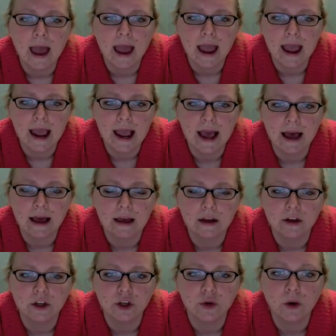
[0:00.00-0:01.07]
And
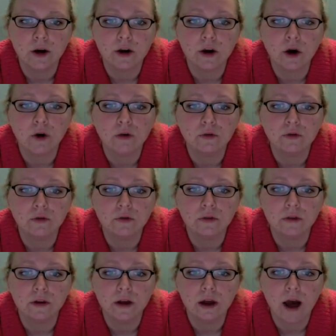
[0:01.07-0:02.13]
you want to go
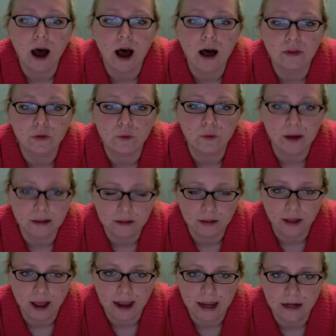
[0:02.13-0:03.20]
on the red
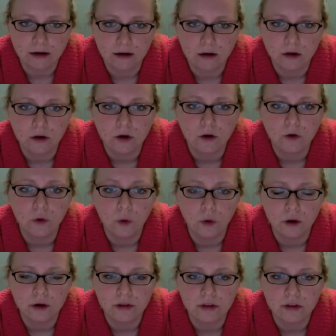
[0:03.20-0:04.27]
line
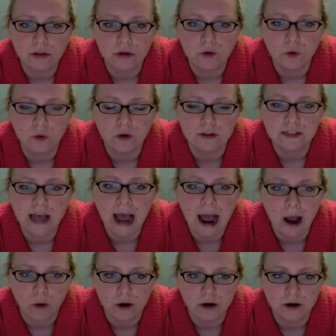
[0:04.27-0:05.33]
north towards
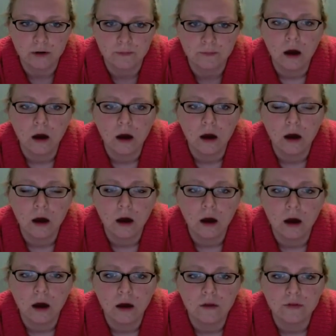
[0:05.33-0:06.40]
Howard.
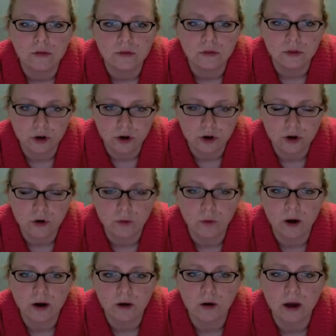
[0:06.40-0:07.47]
You're going
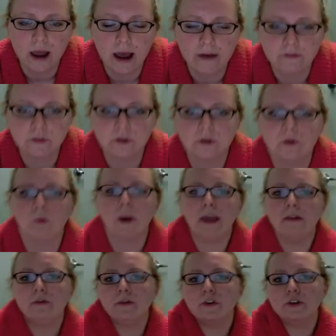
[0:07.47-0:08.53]
to have to
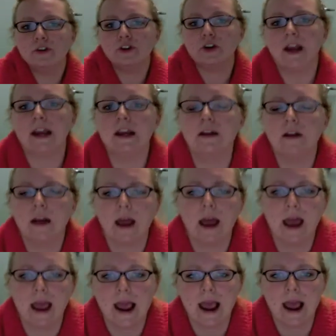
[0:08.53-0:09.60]
wait for the train,
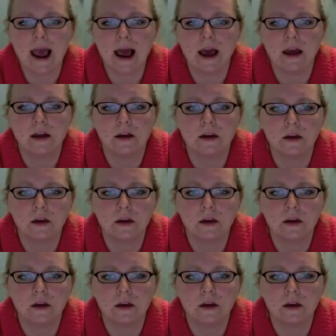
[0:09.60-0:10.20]
and